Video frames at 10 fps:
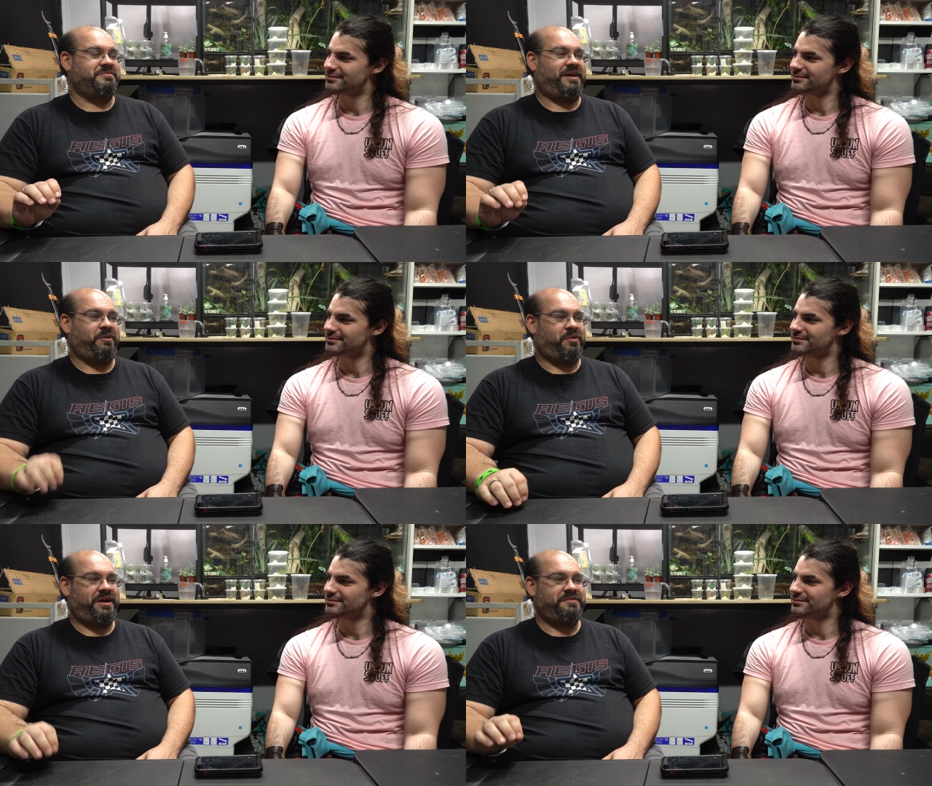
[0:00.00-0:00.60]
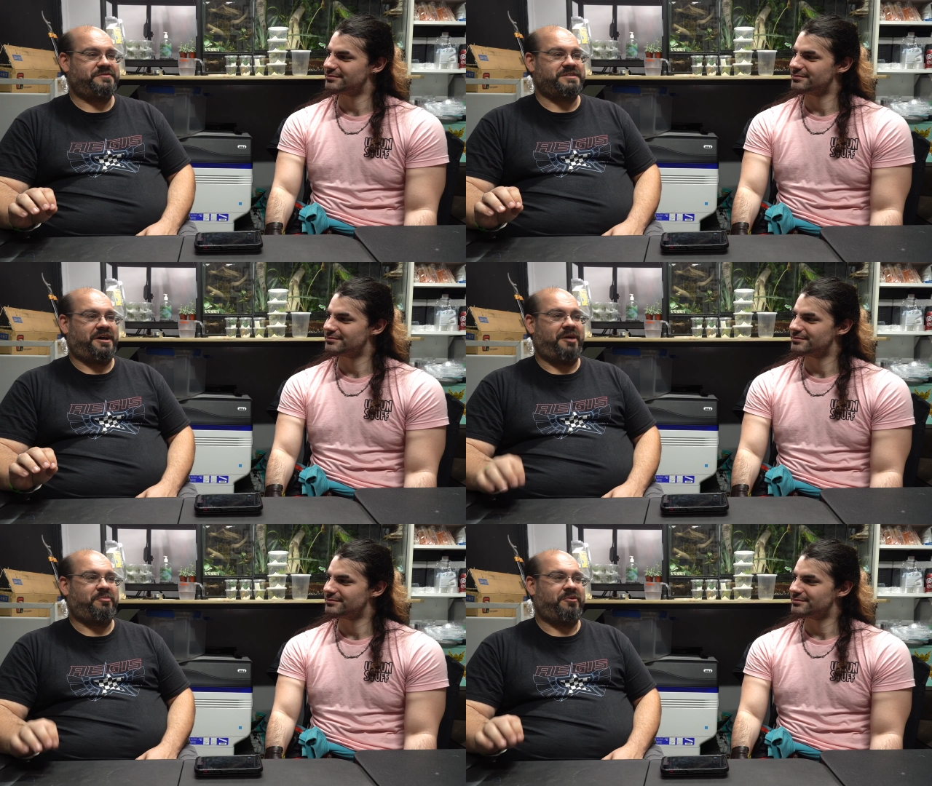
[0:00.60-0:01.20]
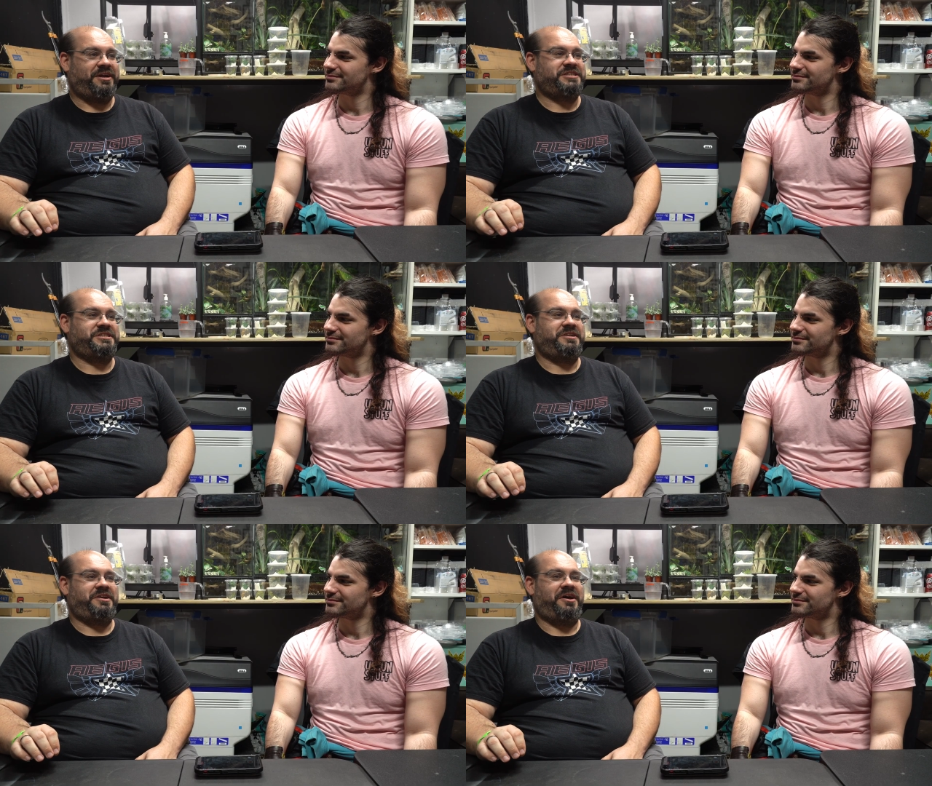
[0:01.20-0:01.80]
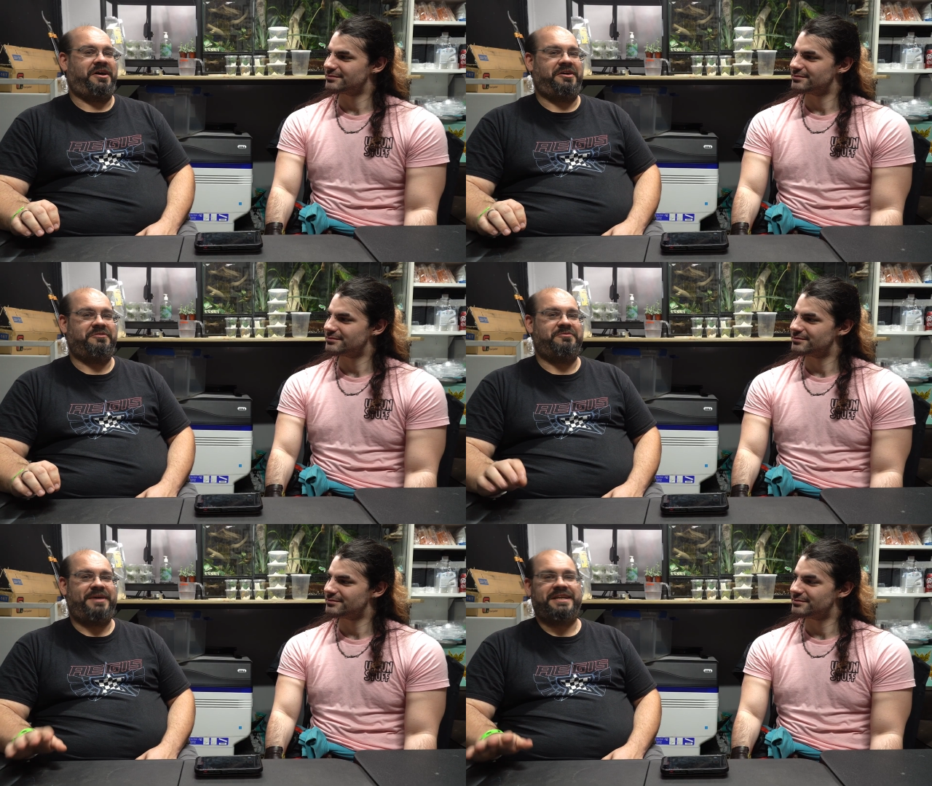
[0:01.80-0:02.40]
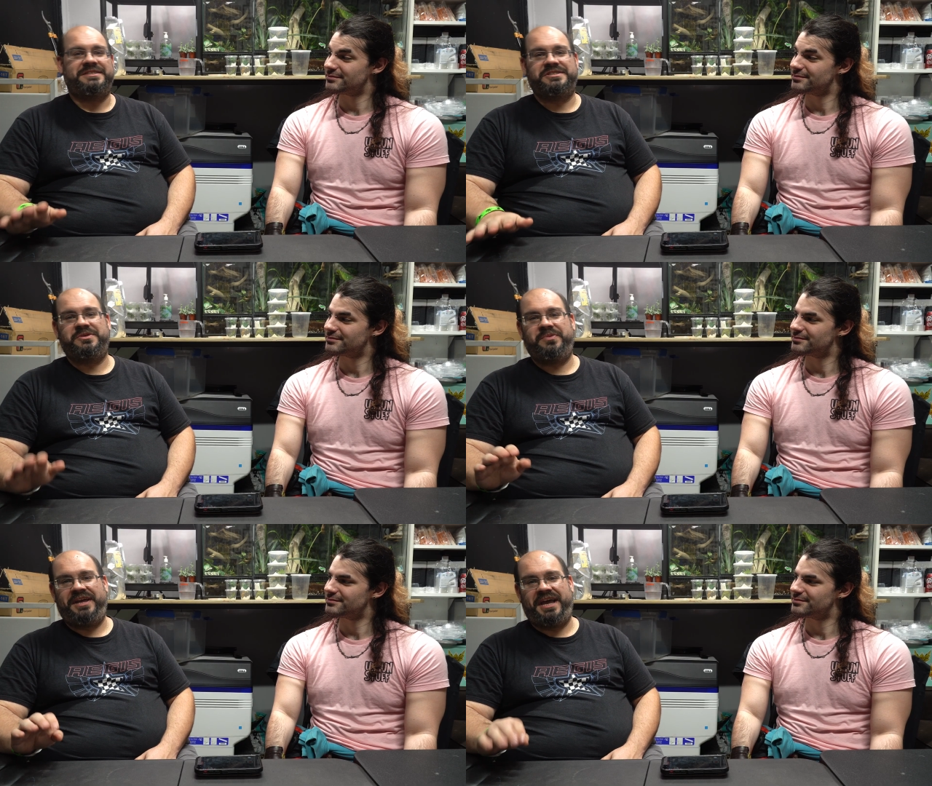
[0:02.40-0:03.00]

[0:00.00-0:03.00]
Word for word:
Speaker 1: my wife's operation of mantis. So we